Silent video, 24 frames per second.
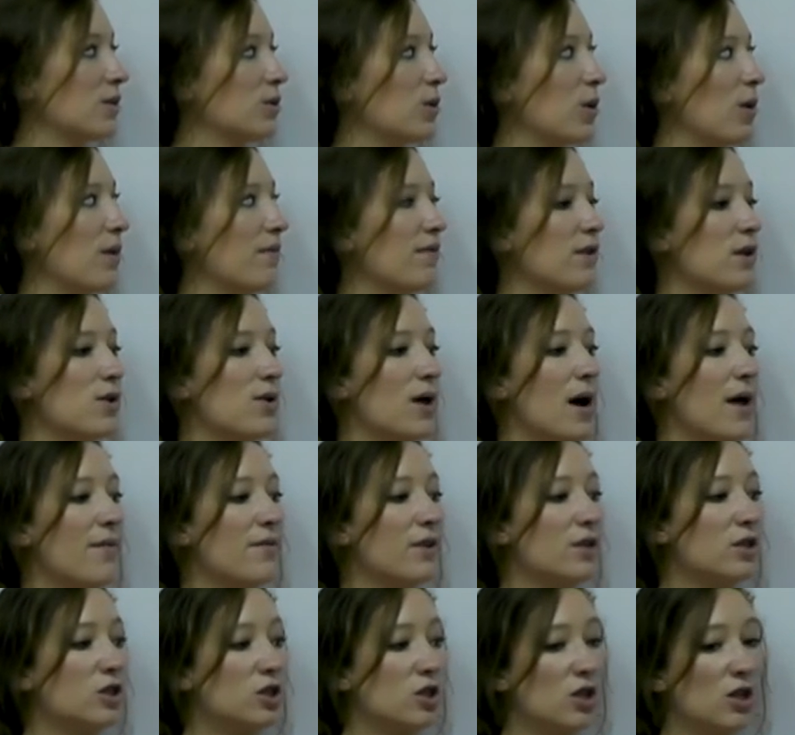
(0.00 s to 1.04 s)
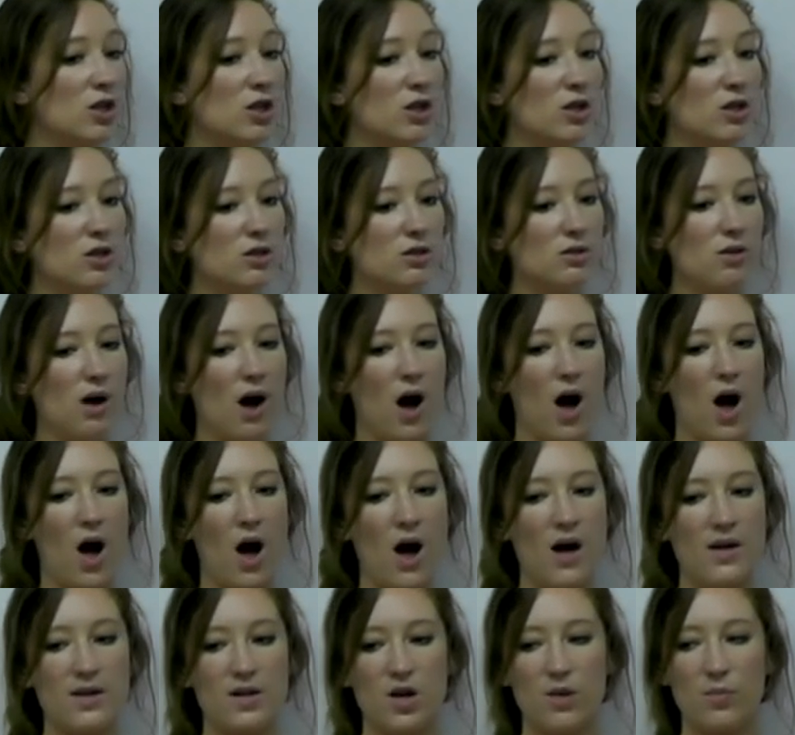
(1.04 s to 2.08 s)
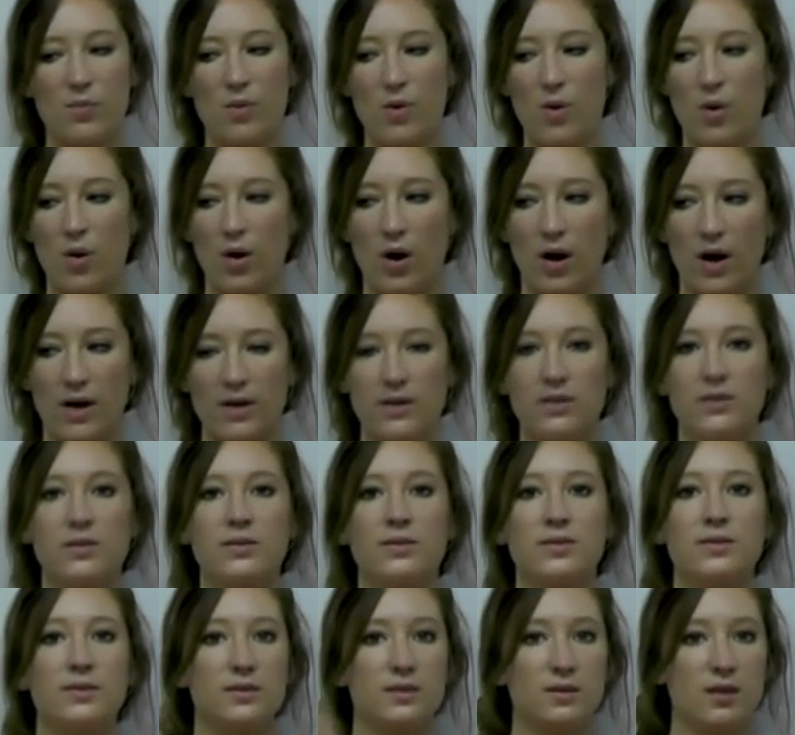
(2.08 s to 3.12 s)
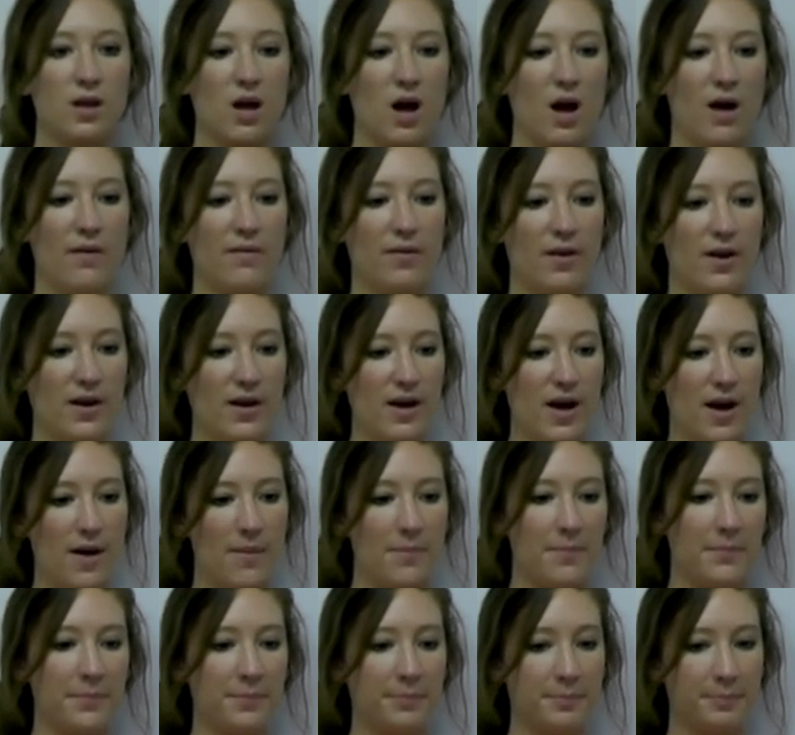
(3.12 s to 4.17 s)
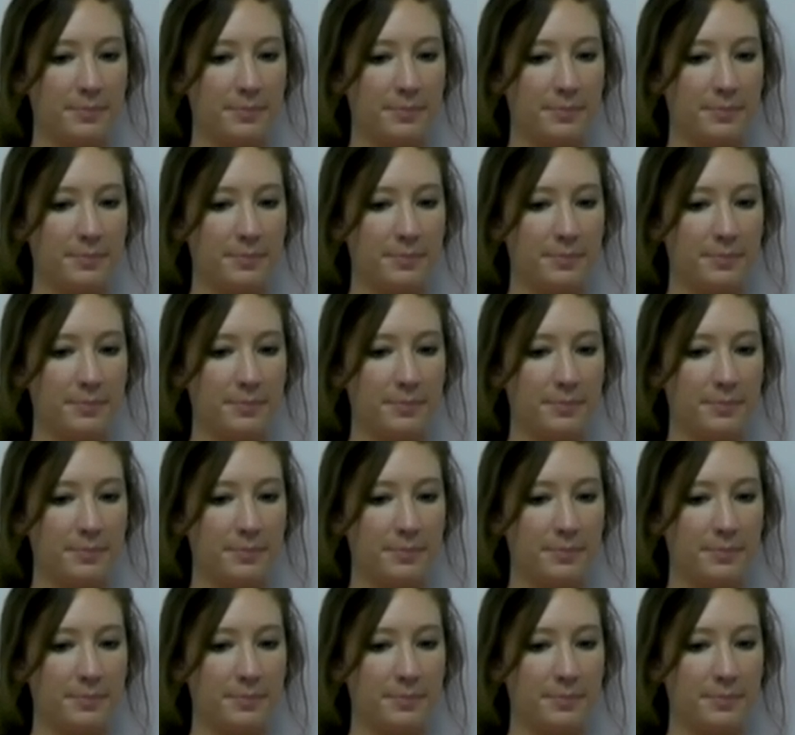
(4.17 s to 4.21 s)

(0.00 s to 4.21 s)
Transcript: So if you have a 2 on your board, cover it up.